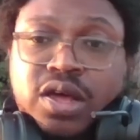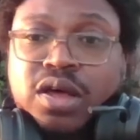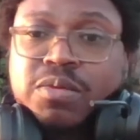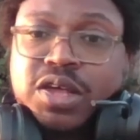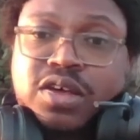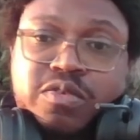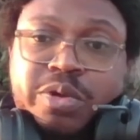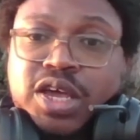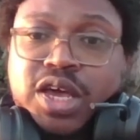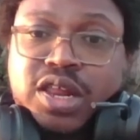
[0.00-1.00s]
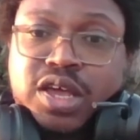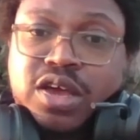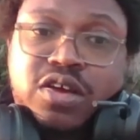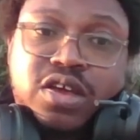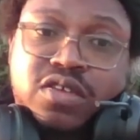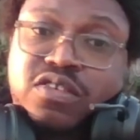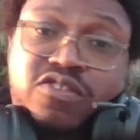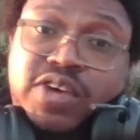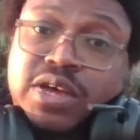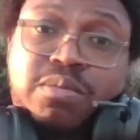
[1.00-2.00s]
because playing AD carry is just
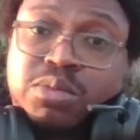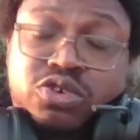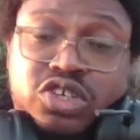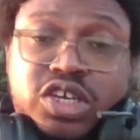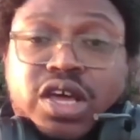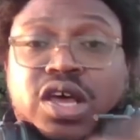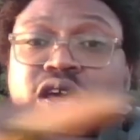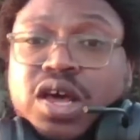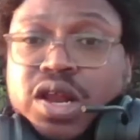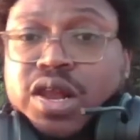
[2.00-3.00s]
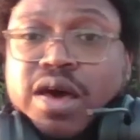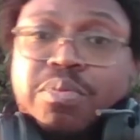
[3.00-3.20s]
fucking bullshit. And on that